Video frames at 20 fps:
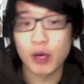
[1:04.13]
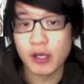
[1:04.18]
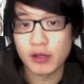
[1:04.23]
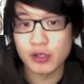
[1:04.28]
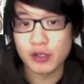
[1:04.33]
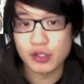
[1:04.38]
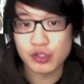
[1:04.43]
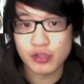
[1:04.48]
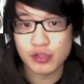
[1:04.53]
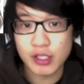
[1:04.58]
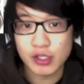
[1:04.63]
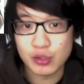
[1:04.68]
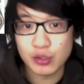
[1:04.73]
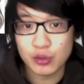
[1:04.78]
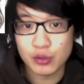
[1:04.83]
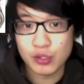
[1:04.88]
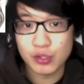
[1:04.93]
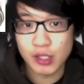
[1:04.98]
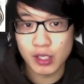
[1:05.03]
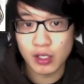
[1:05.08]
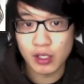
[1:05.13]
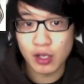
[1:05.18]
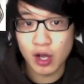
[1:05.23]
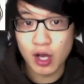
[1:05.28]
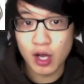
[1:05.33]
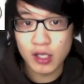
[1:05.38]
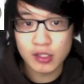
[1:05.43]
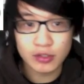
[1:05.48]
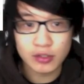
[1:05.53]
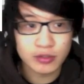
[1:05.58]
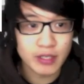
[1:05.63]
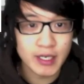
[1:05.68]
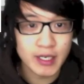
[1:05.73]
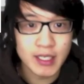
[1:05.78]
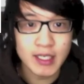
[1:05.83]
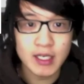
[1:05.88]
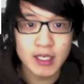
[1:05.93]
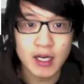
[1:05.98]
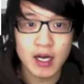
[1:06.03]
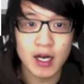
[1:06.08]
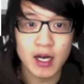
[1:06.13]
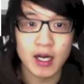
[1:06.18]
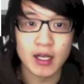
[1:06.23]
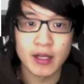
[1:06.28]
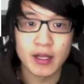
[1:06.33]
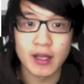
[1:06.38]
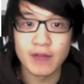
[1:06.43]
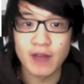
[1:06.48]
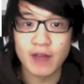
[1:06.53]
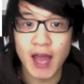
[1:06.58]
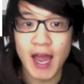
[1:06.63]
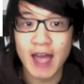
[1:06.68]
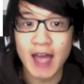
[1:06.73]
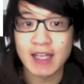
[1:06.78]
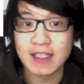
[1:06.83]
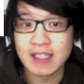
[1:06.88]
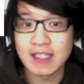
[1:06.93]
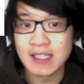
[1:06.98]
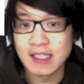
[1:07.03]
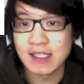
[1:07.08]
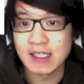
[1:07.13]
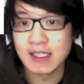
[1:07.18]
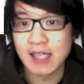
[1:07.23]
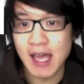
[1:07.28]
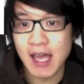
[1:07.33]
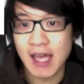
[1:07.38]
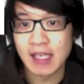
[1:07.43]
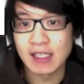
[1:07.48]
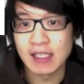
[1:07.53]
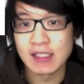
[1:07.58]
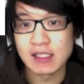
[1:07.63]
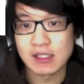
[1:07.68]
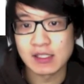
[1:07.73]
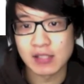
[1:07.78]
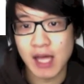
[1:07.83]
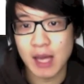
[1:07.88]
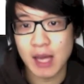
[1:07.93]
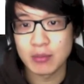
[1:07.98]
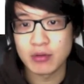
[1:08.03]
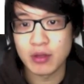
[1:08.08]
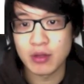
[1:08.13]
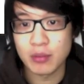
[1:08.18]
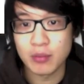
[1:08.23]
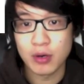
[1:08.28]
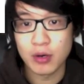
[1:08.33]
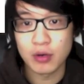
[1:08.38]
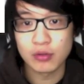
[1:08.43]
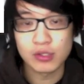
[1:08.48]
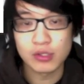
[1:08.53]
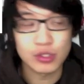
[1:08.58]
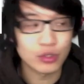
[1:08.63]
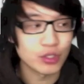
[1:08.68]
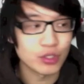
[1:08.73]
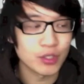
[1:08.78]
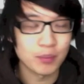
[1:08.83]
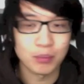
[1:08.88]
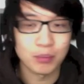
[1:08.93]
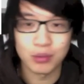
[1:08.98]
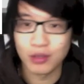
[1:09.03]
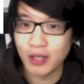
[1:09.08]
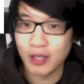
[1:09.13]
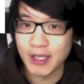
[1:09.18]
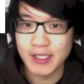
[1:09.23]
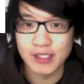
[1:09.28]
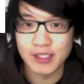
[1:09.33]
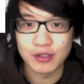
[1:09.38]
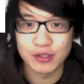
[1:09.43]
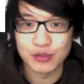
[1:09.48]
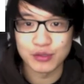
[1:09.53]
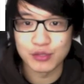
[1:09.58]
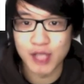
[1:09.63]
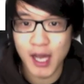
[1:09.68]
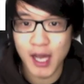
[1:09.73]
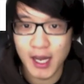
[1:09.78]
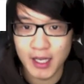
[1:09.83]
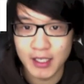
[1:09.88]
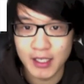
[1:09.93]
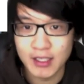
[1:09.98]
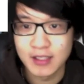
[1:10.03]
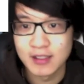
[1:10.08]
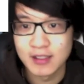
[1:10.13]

their stretch goals unlocked already, they've added in an endless labyrinth mode so you can play till you die.